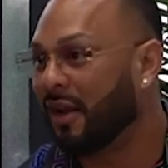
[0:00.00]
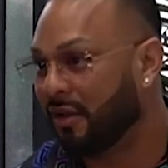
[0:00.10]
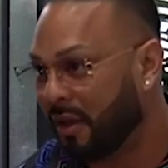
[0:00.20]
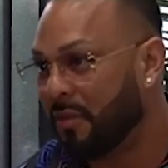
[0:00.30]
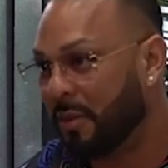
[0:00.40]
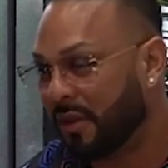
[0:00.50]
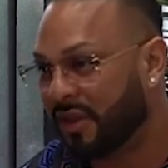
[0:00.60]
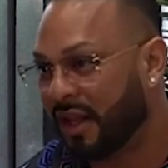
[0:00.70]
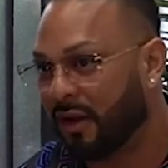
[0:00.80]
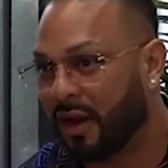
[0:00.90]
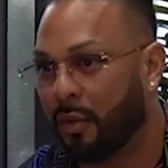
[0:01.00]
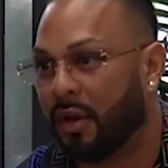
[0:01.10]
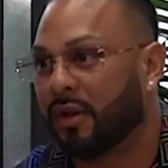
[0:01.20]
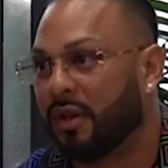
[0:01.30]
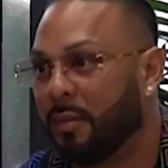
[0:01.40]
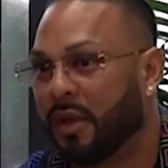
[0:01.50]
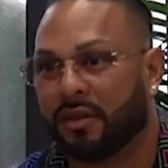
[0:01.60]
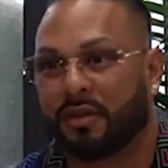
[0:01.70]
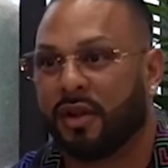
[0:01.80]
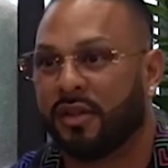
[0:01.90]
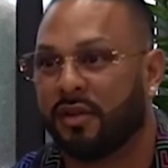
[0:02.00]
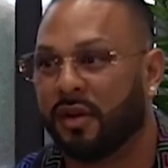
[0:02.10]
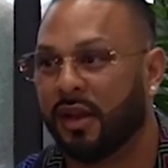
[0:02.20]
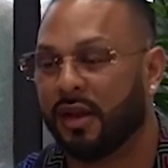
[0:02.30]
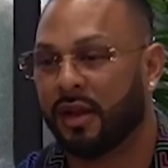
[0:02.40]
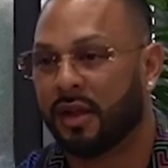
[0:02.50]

It, it made me stand out. I won the Olympia. It's crazy, right?